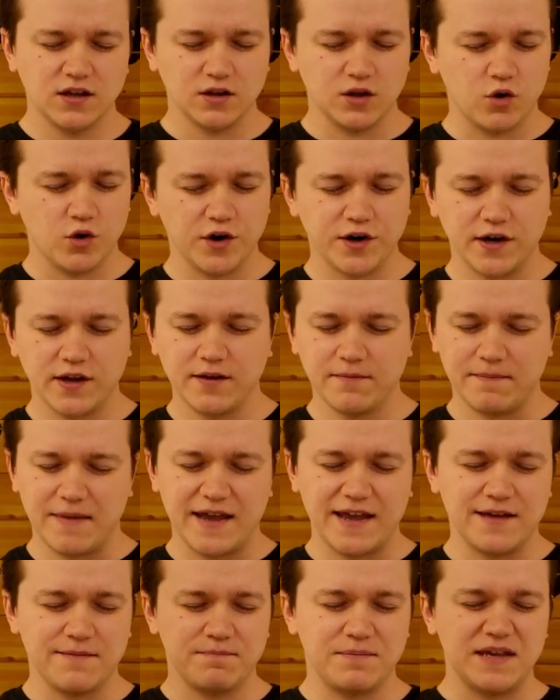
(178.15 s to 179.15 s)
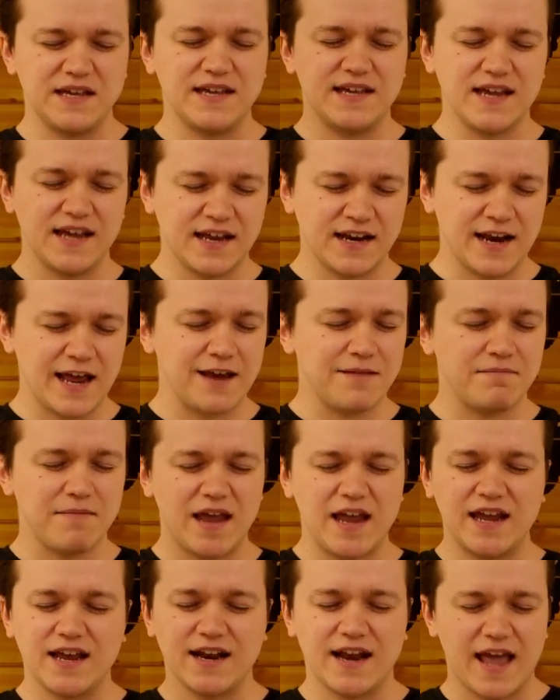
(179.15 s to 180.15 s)
Lord, may it begin and
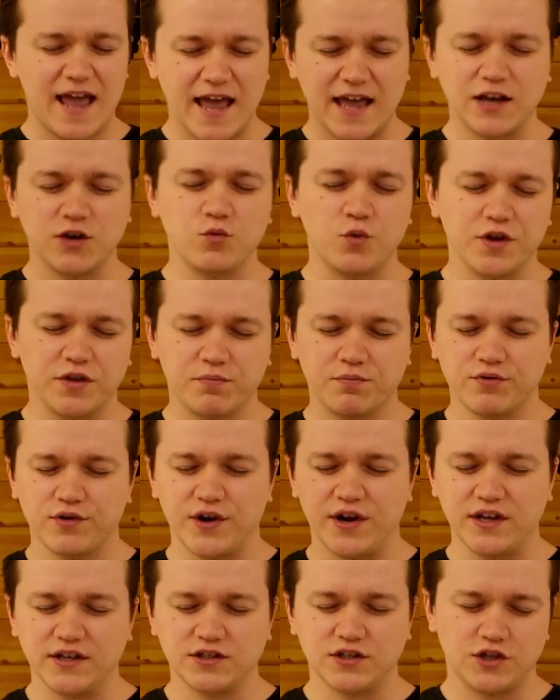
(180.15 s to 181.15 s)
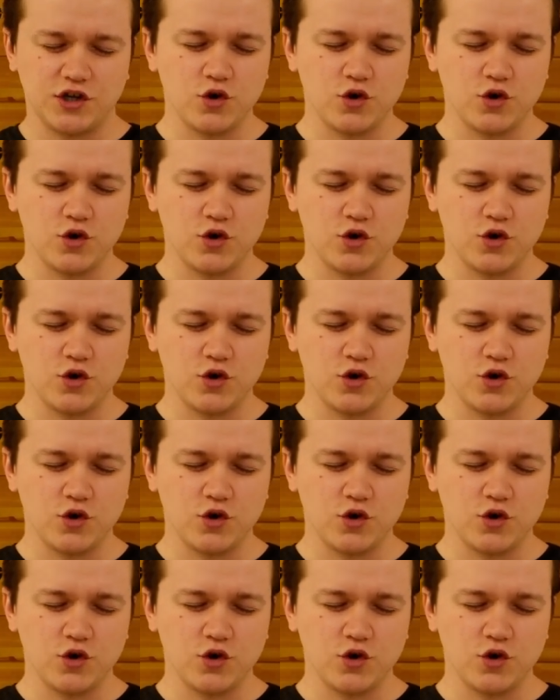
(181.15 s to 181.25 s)
may it end with praise.